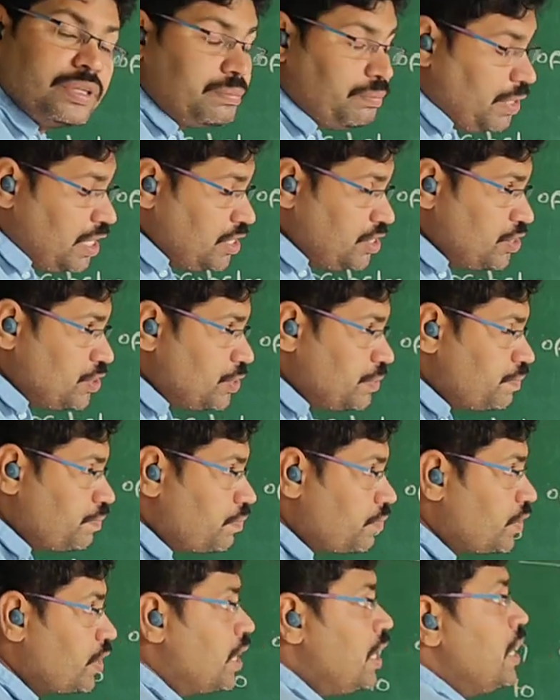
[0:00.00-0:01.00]
Means,
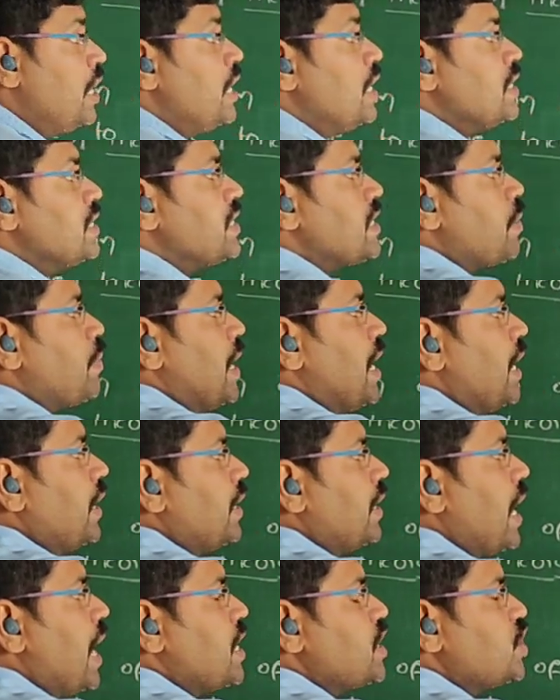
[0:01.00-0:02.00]
some
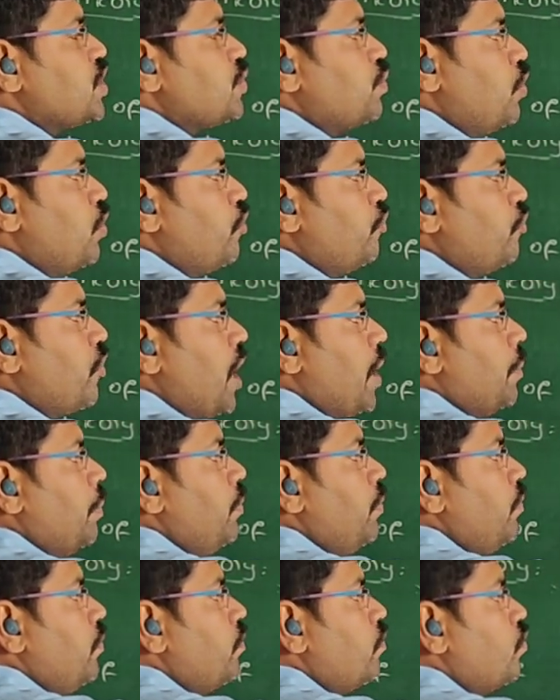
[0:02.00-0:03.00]
electrons move
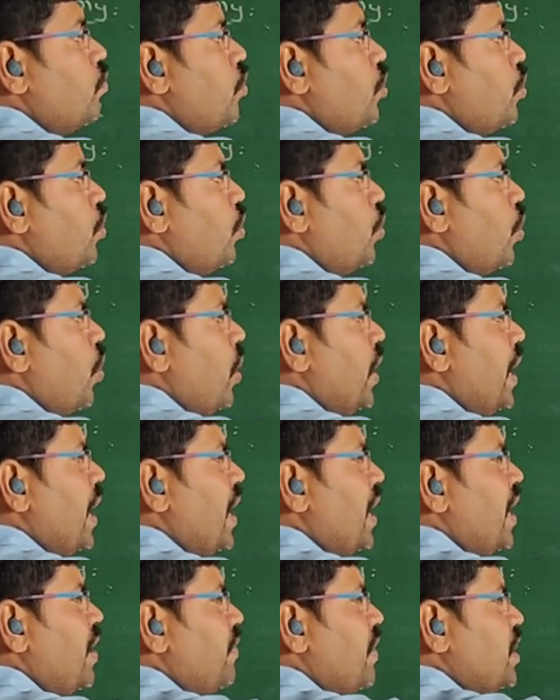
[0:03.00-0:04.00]
from
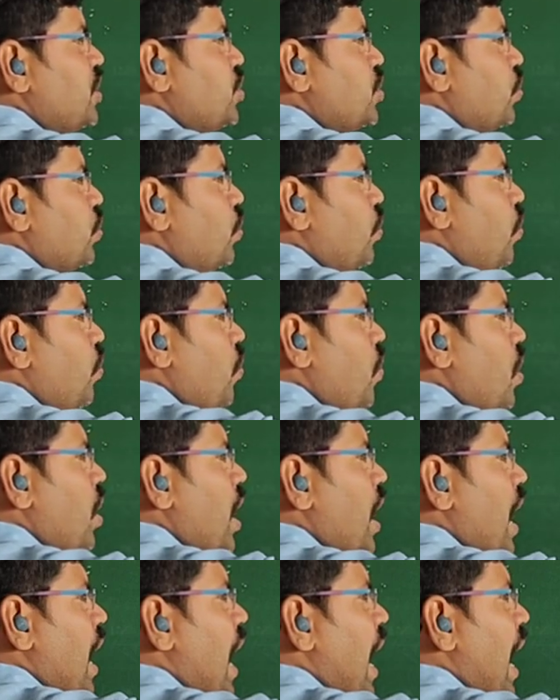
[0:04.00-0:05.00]
lower level
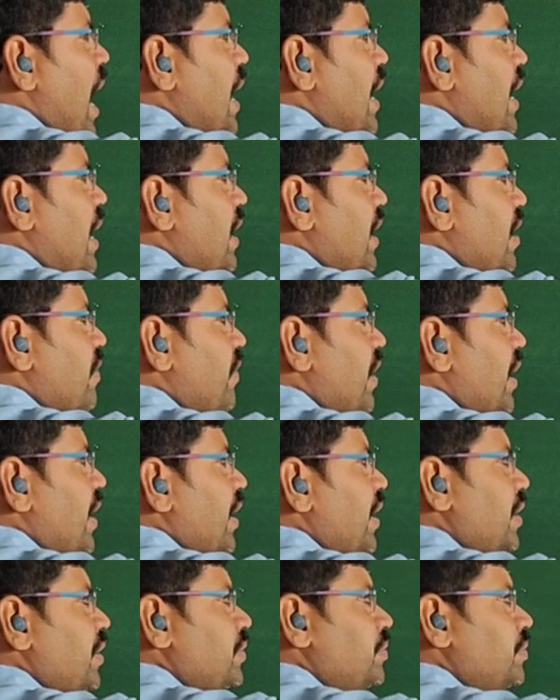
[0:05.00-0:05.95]
to higher level.